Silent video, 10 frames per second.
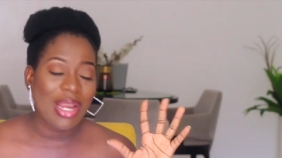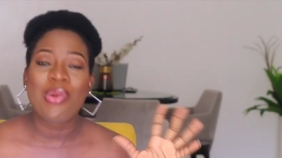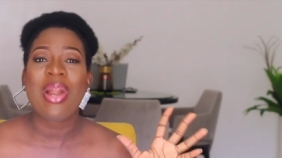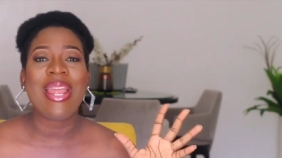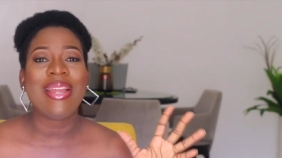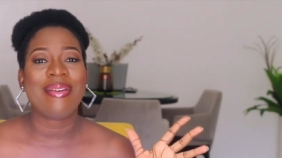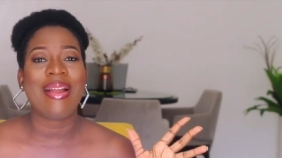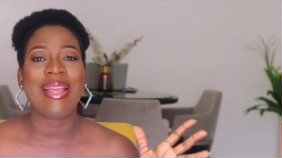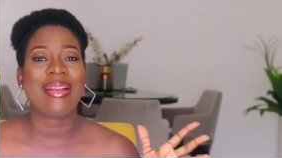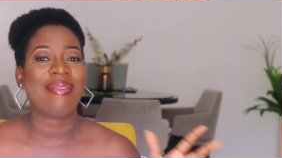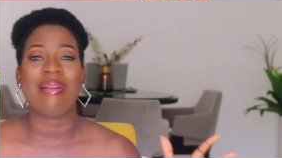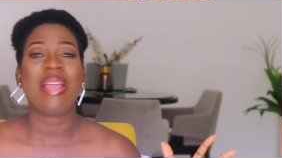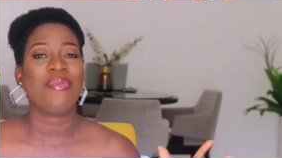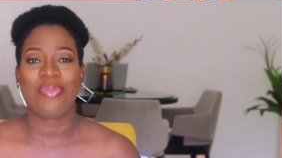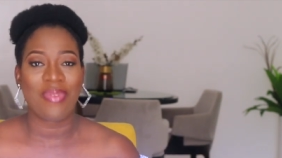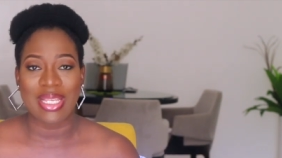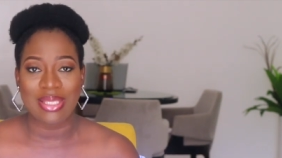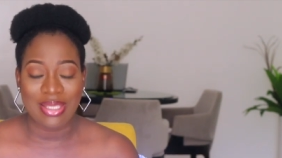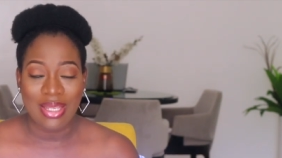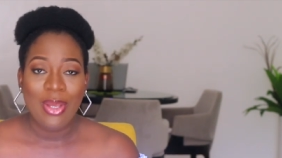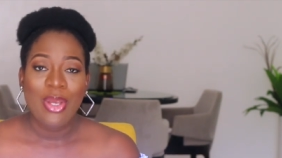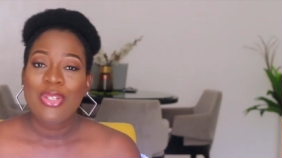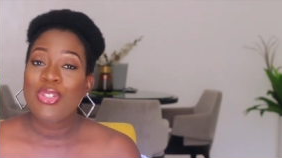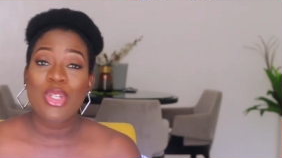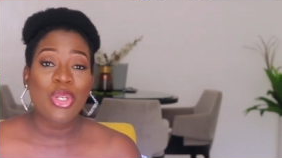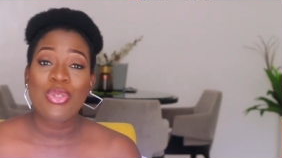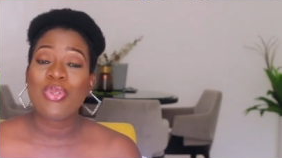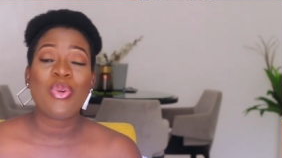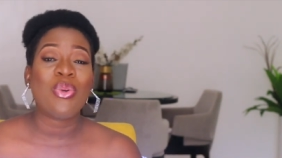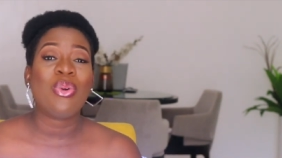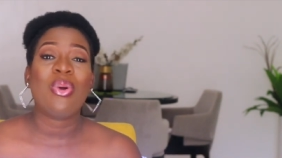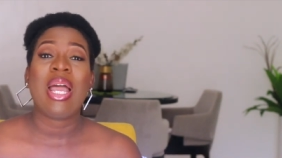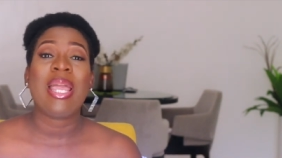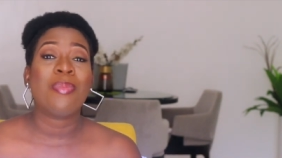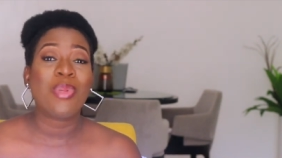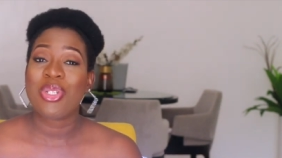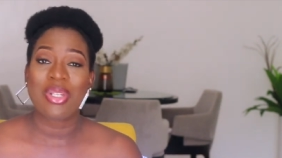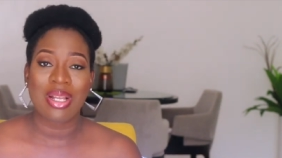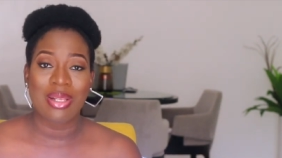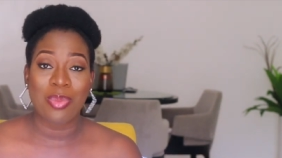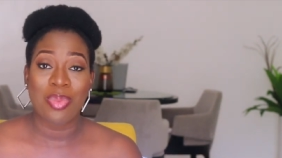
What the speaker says: crying first, just so emotional, a